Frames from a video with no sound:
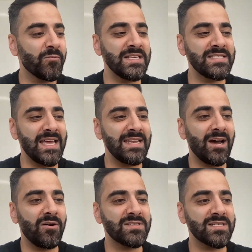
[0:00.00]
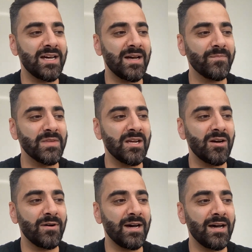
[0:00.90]
we send out
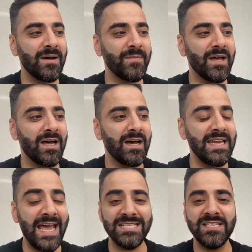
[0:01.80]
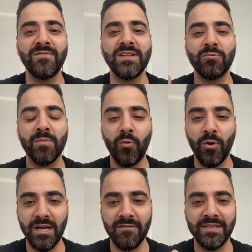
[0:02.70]
an activity
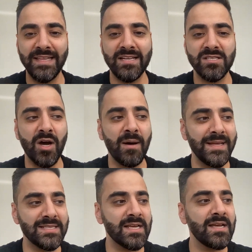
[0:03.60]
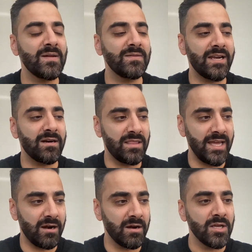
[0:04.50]
report of the latest comments that are
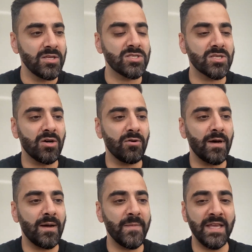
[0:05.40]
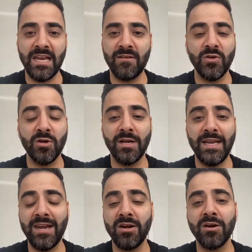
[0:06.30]
there. So again, if you're
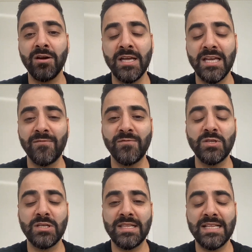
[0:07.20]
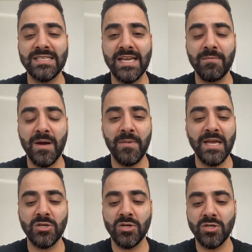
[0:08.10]
an editor, let's say,
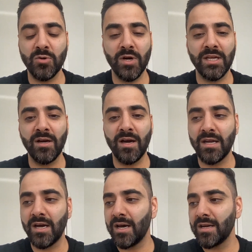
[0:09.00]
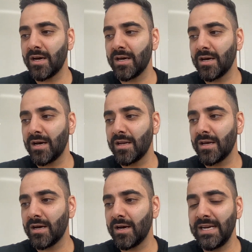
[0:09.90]
Mike, you're working on
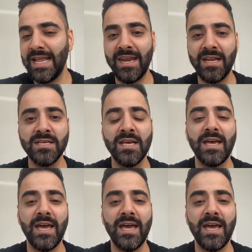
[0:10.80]
an edit